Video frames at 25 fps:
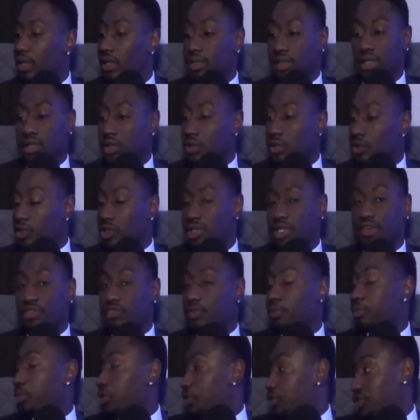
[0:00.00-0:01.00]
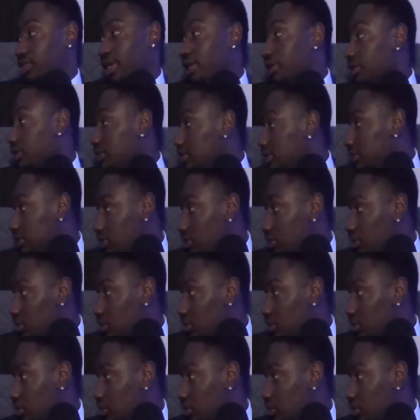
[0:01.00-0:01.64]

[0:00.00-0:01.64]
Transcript: learn the different personalities.